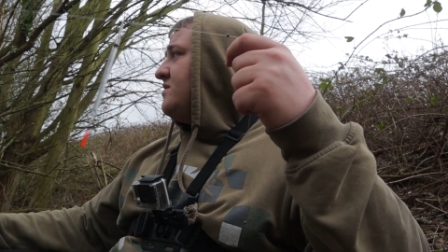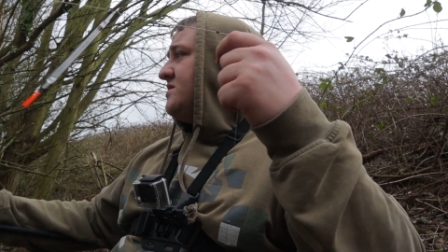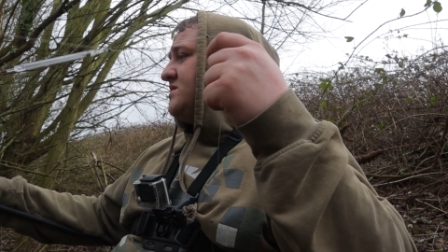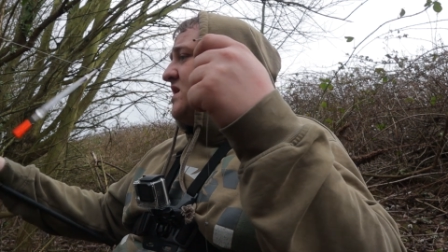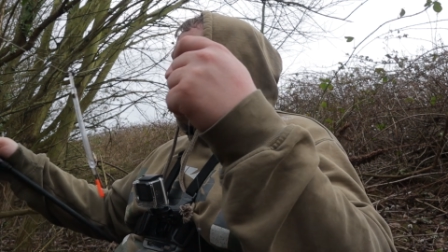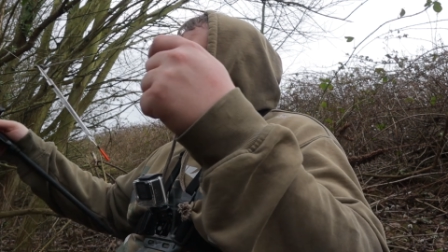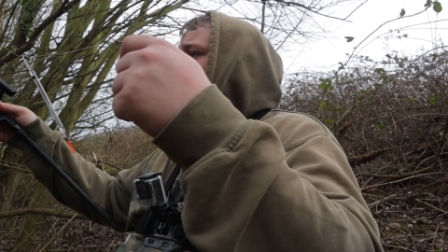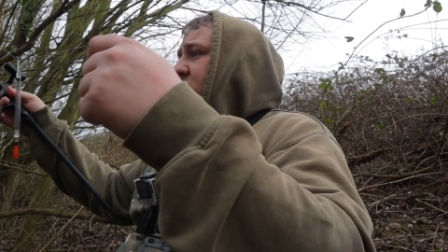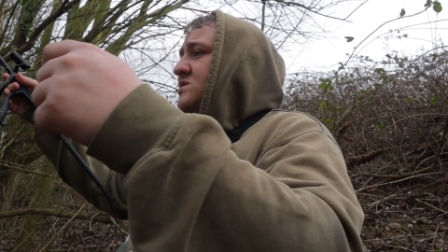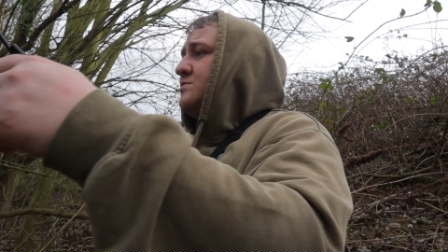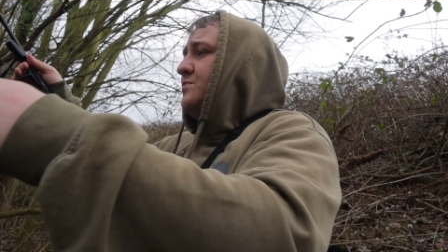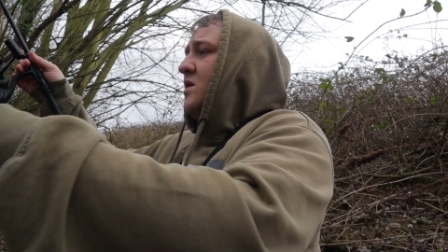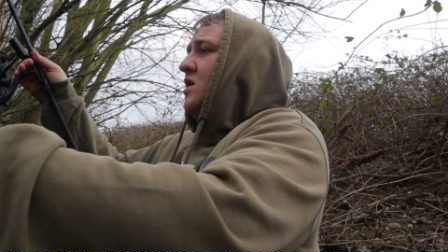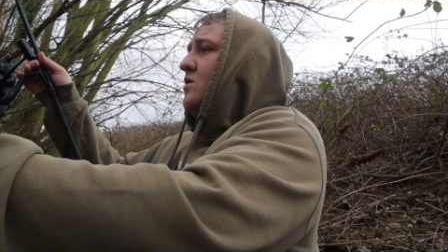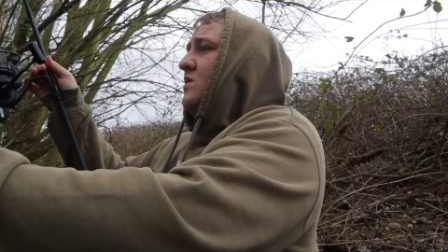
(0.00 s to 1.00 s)
the same
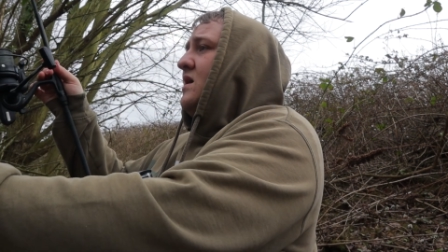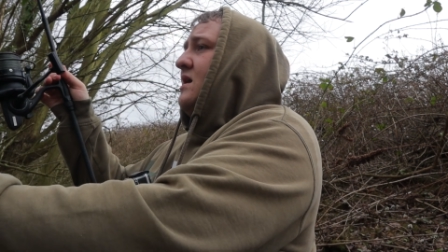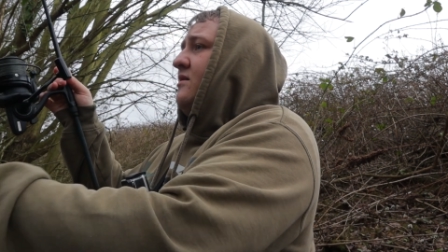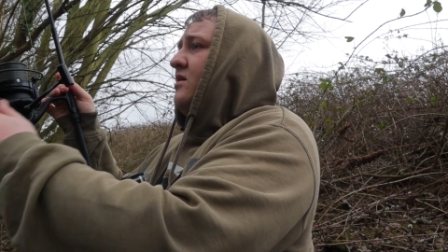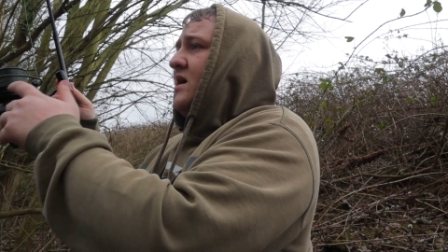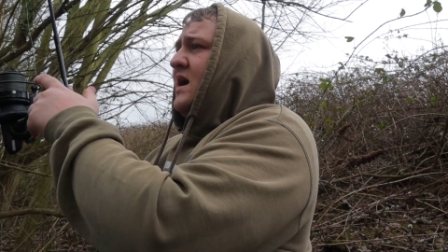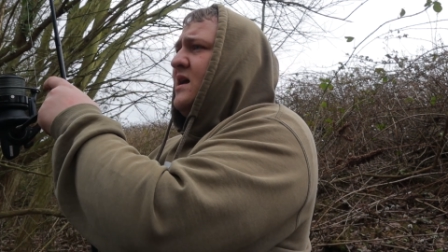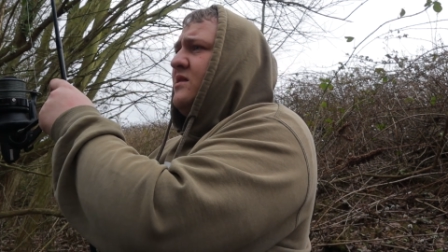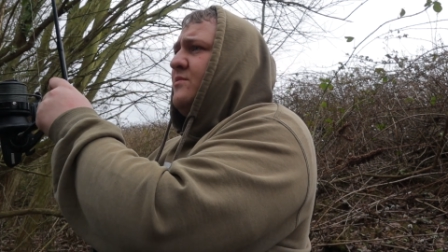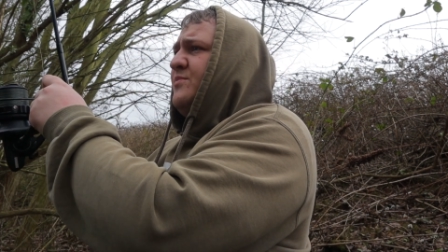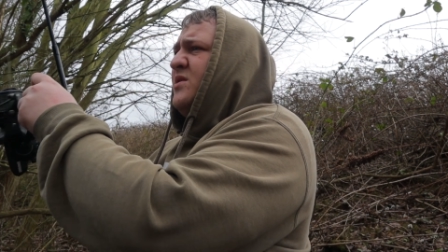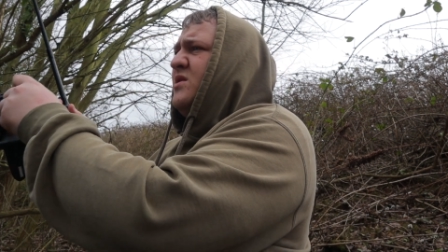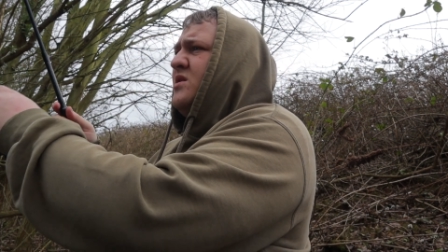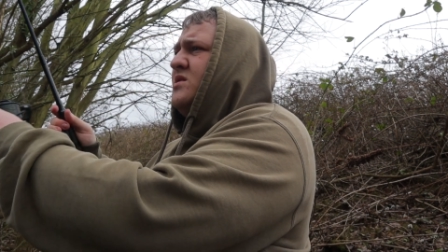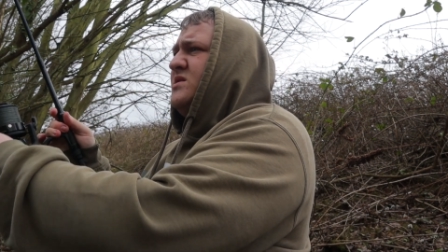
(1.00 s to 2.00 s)
spot where I had the
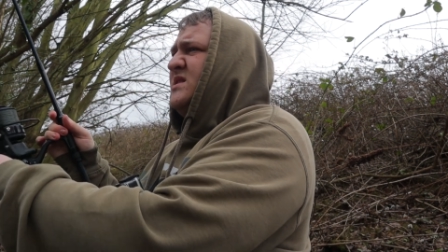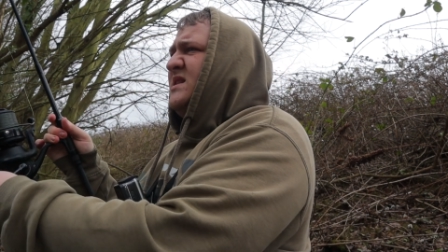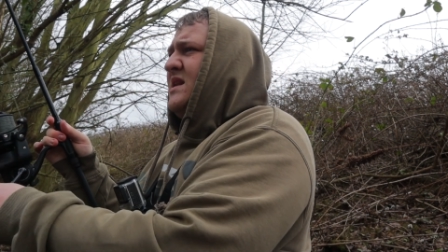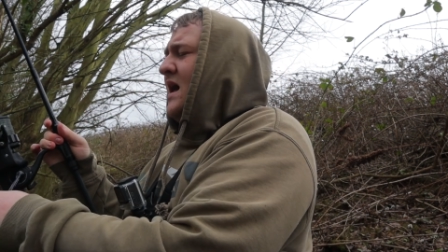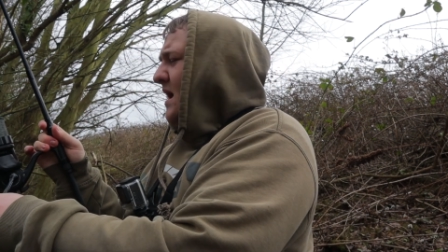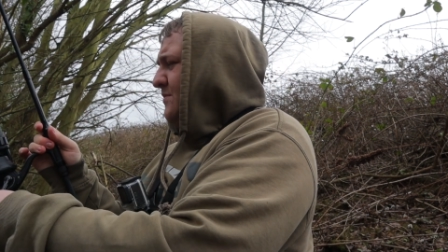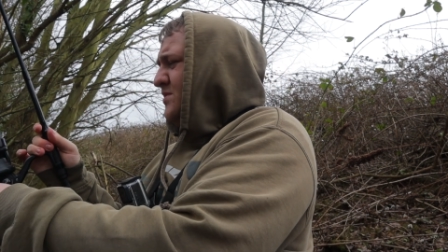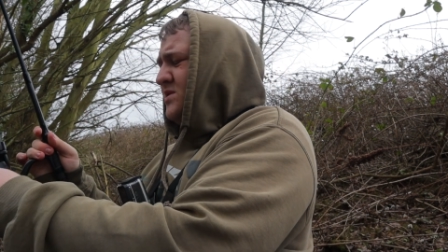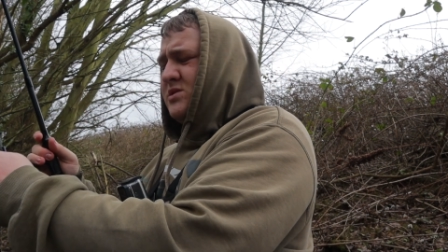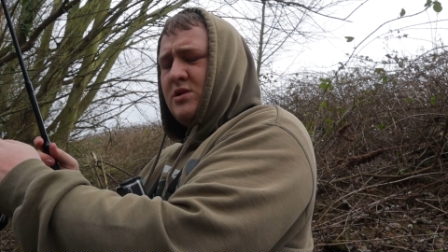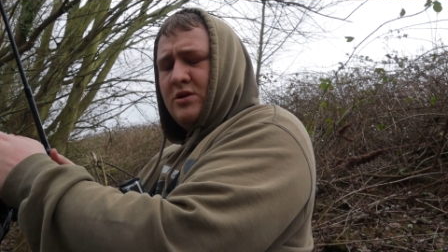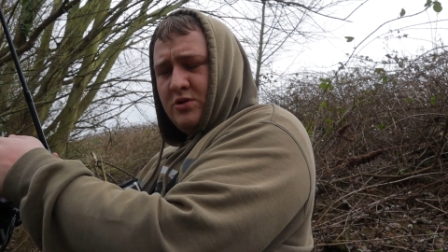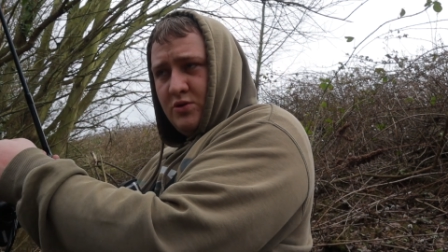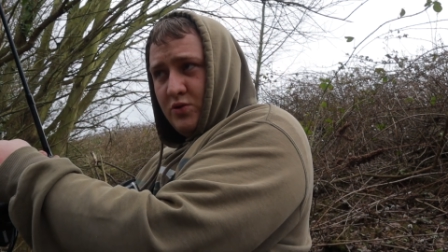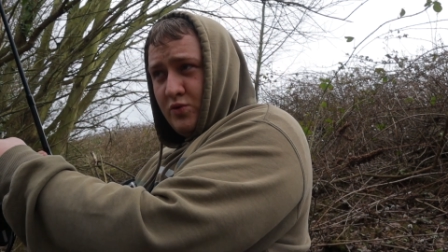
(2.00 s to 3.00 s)
purge in
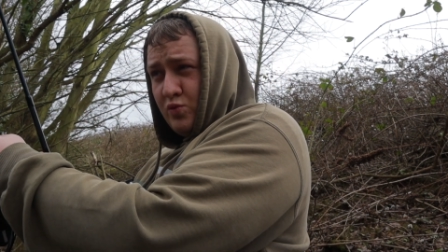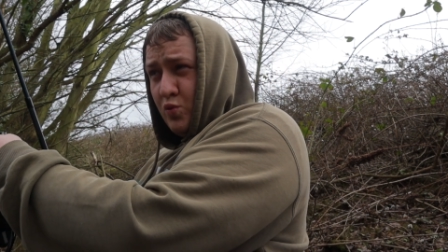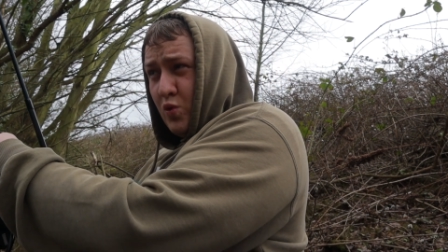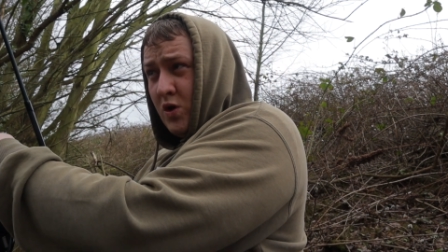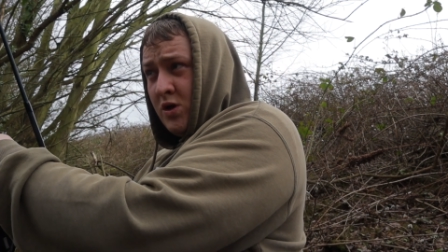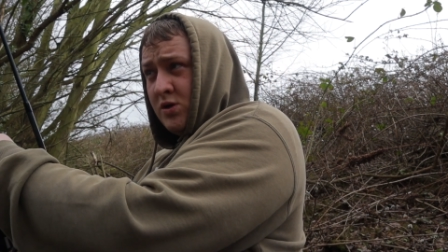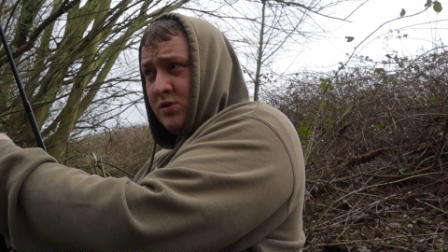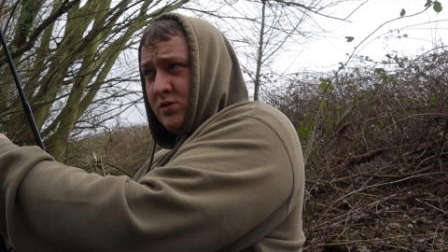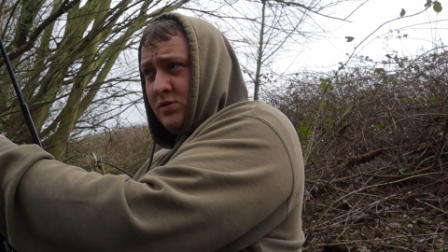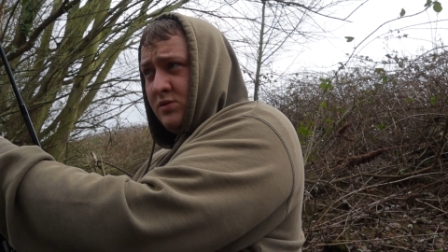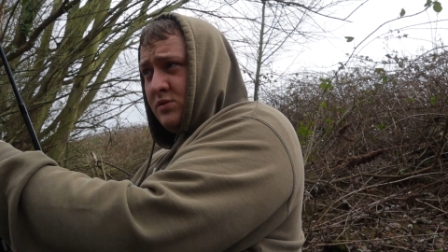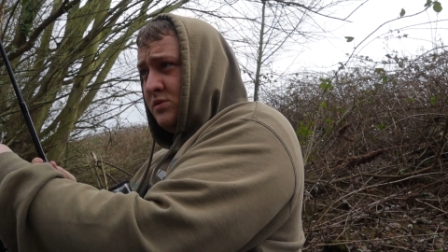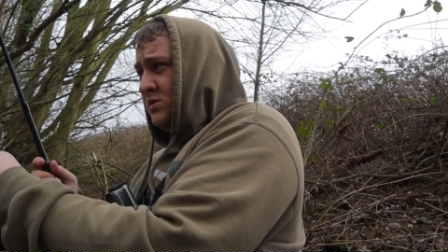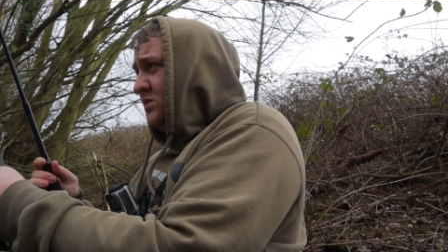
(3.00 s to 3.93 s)
episode one,